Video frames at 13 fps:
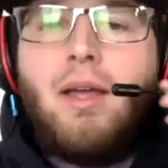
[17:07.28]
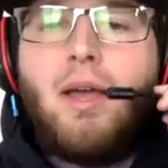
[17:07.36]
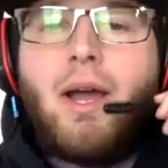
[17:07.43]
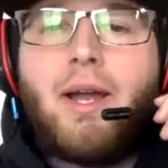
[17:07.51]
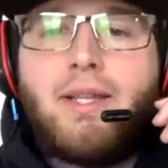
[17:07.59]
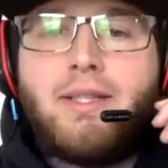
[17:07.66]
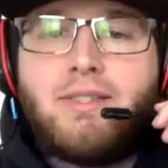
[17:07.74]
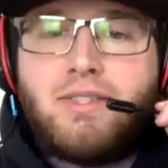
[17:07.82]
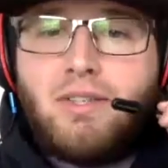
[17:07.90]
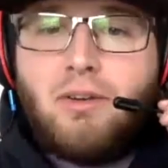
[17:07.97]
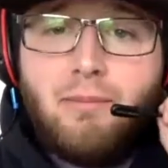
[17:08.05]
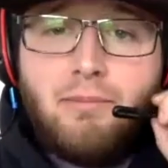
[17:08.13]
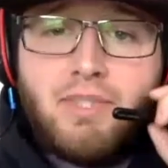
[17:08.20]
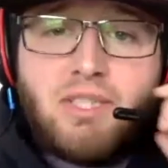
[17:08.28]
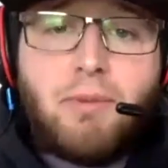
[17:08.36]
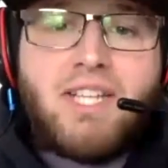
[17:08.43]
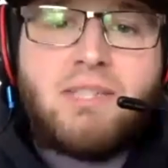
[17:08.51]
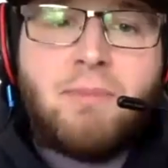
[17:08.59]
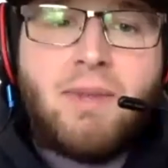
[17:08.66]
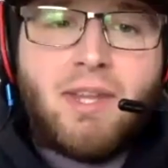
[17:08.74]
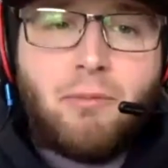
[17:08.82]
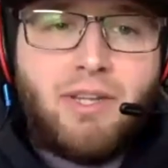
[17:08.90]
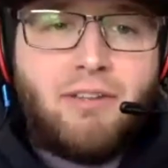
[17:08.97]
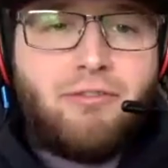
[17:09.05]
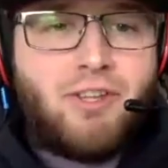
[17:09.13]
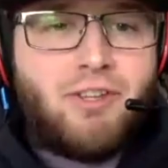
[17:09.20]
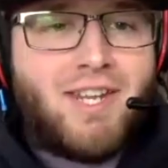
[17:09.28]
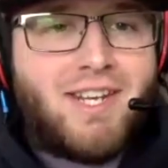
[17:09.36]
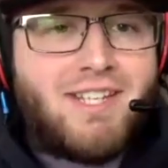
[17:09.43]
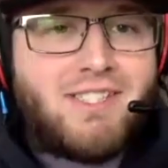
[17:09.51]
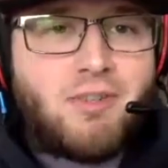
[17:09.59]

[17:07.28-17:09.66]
All right, so Sabrine Smith, I really feel that he's